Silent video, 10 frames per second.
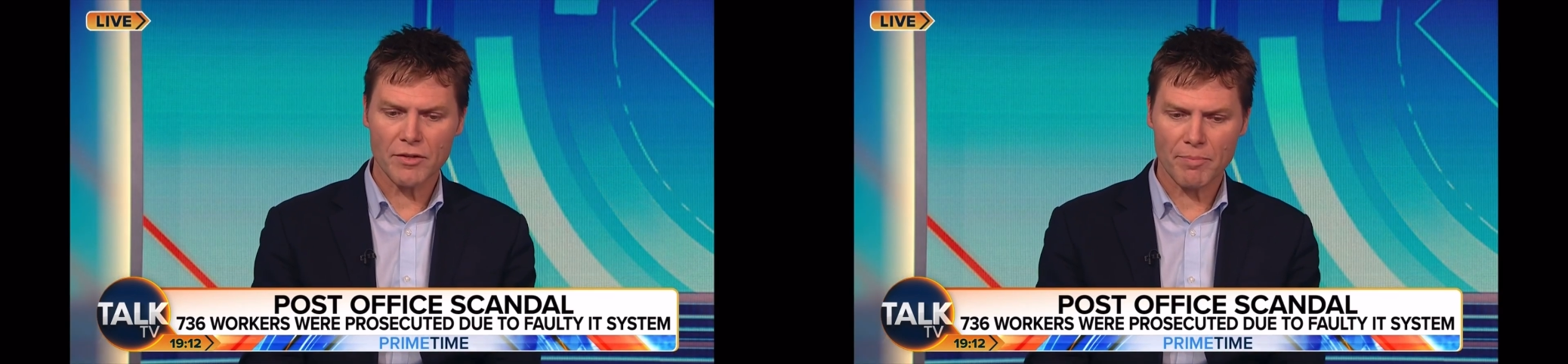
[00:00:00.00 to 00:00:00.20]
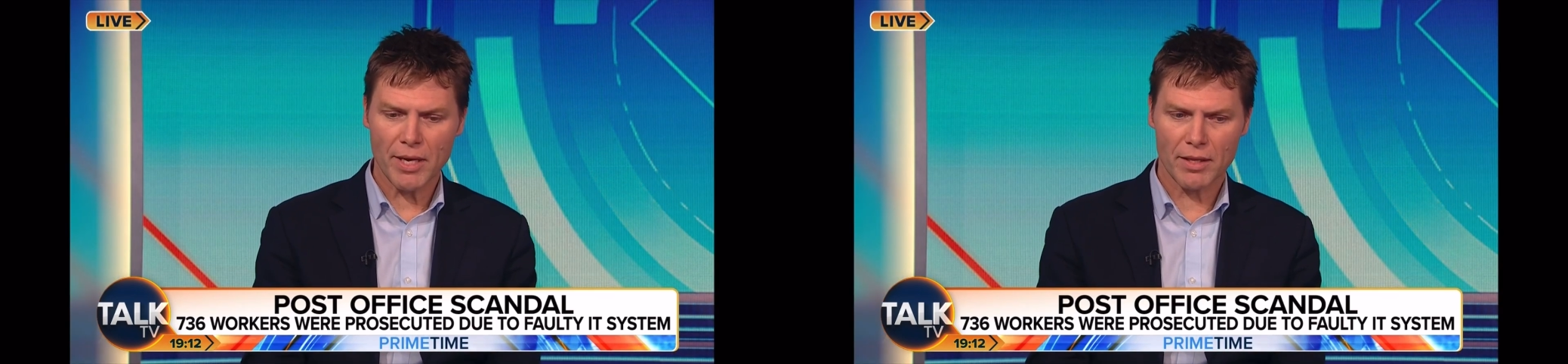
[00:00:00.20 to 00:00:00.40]

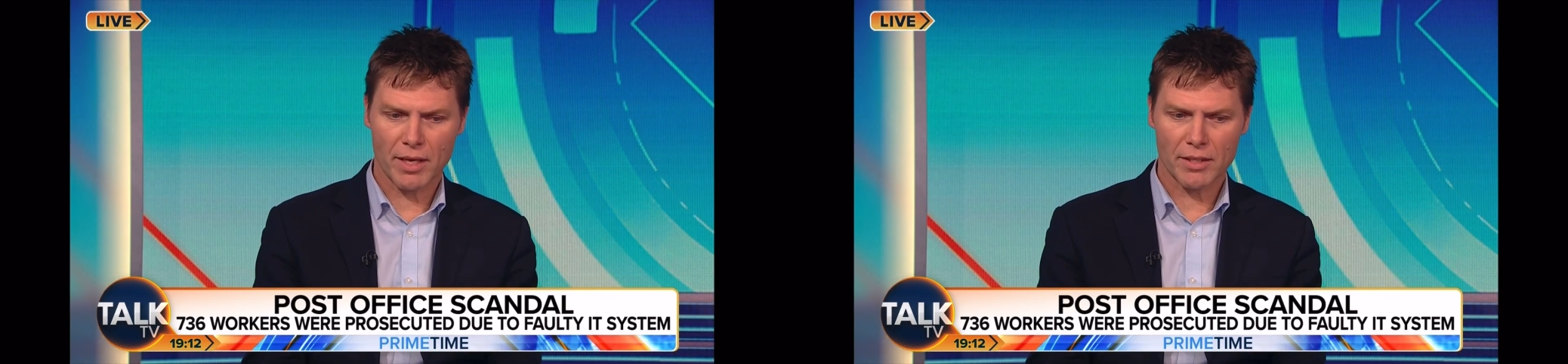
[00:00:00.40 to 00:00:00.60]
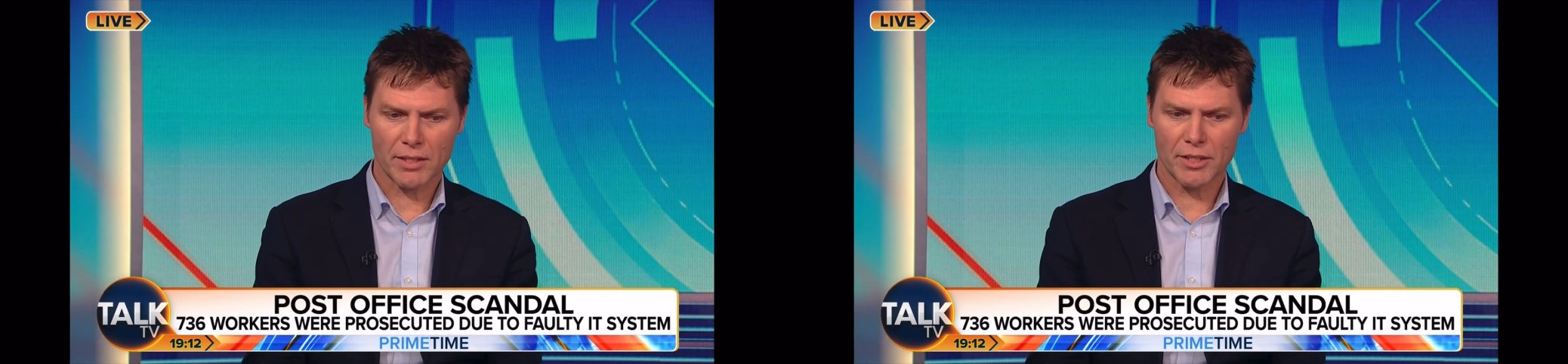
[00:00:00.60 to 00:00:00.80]
you've been in
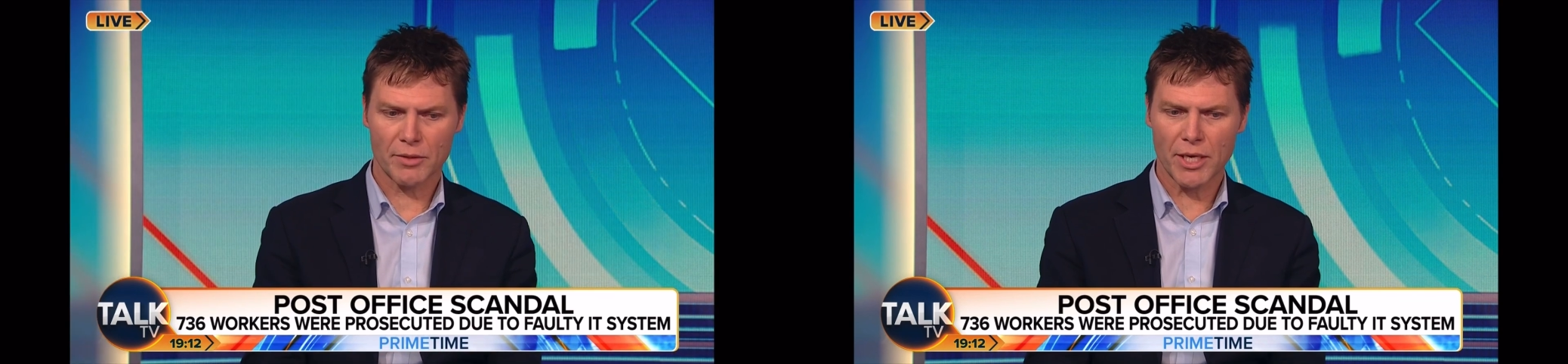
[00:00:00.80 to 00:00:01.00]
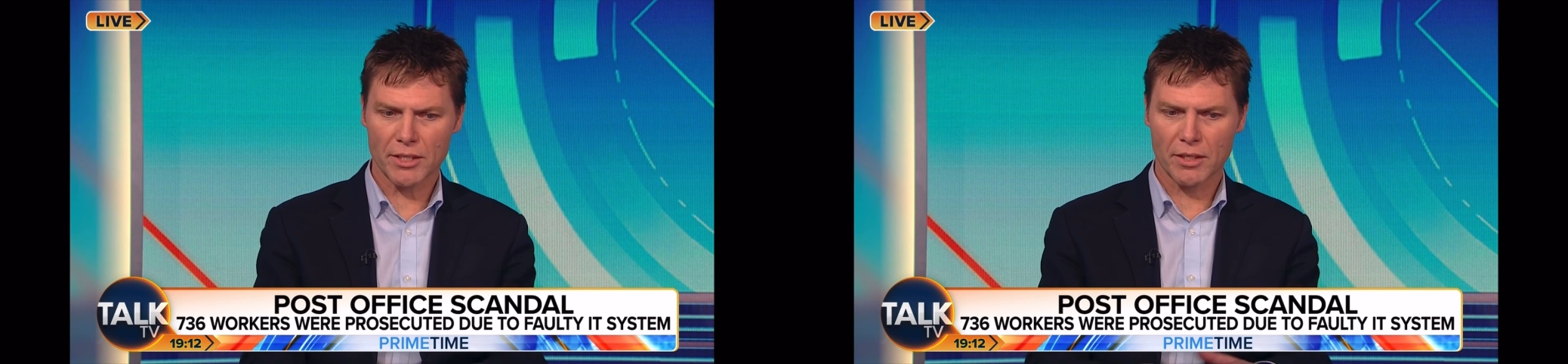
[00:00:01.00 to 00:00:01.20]
that
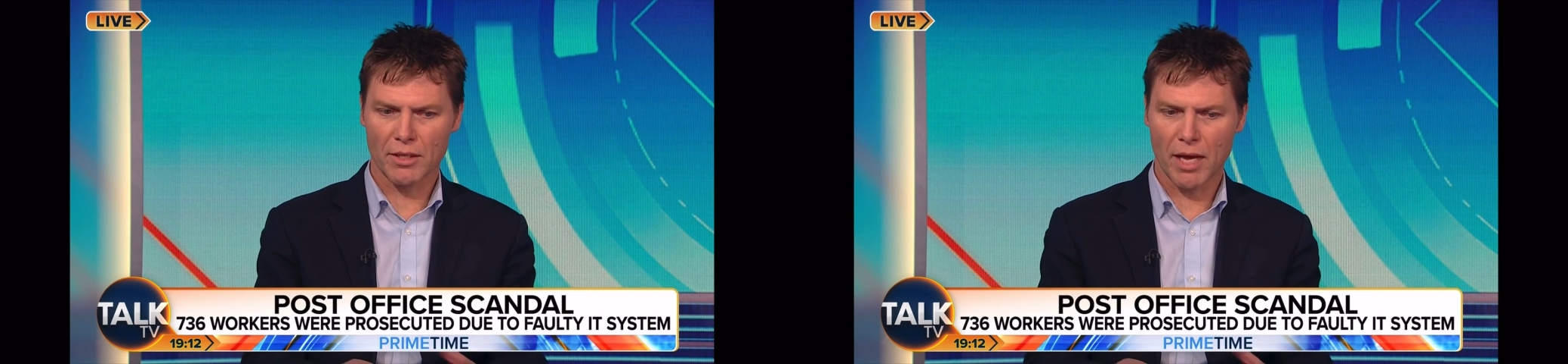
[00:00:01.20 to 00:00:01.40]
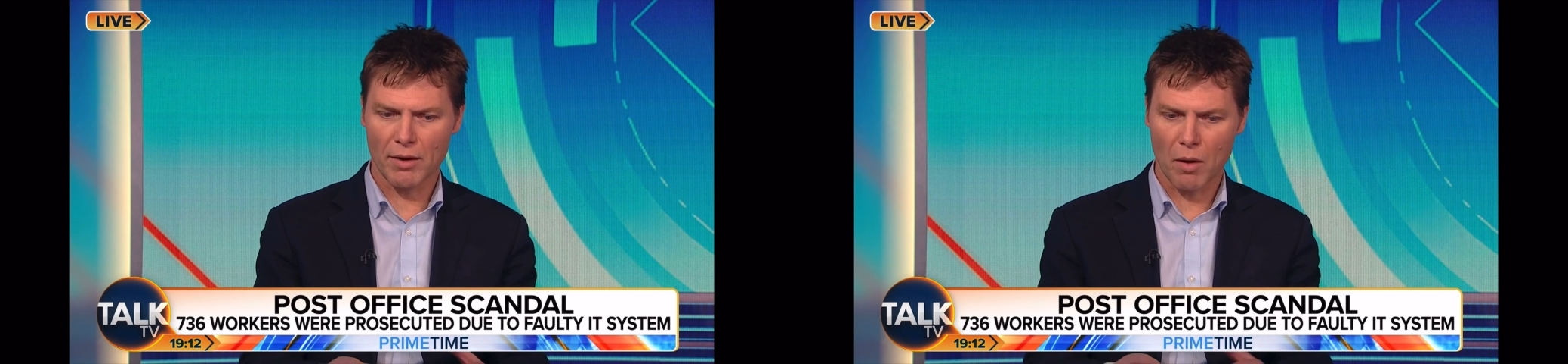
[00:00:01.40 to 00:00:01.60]
situation,
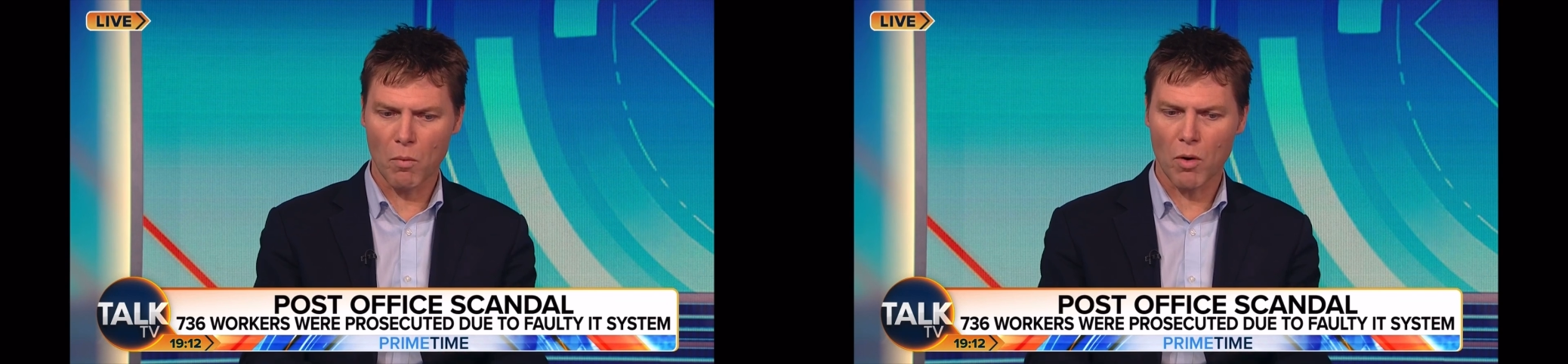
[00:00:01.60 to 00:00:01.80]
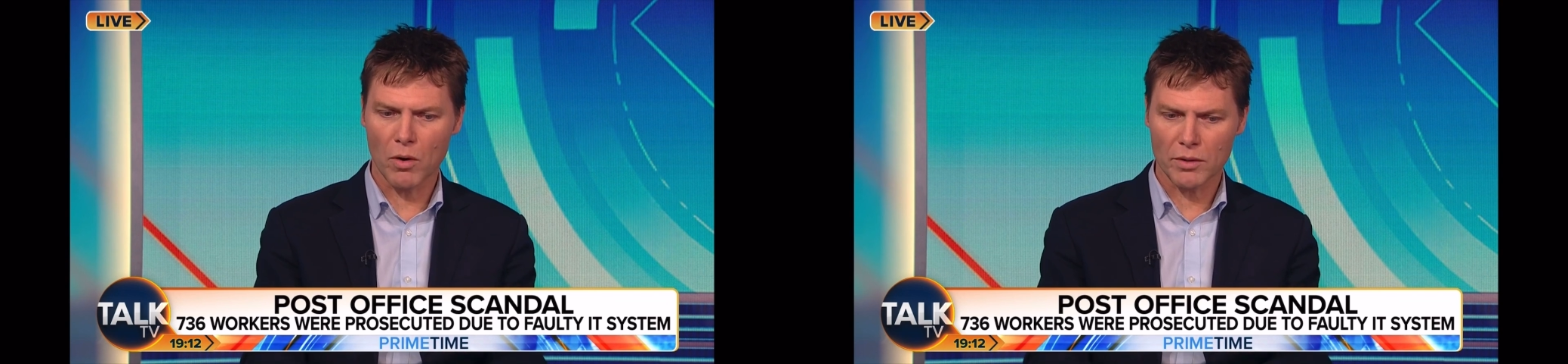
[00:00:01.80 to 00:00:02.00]

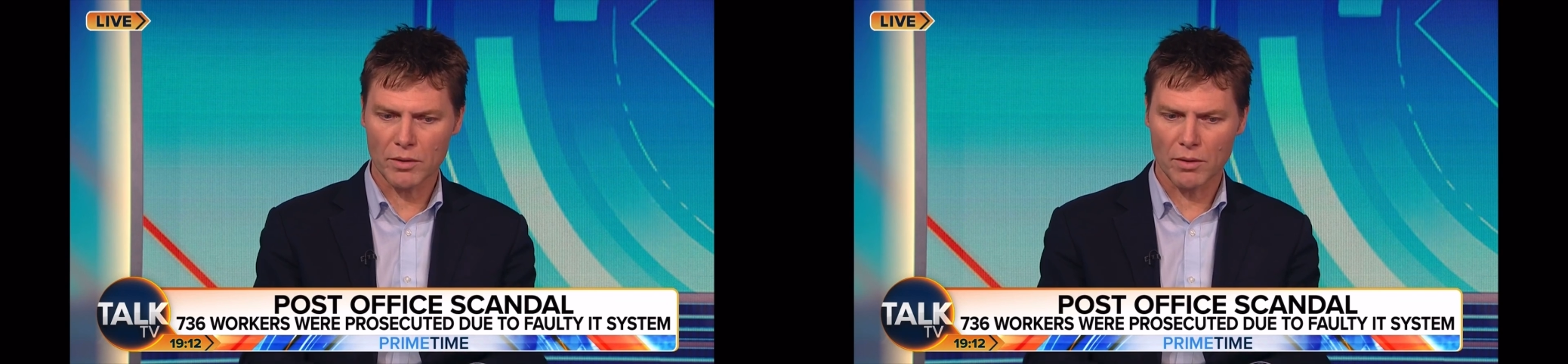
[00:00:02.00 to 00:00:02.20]
and what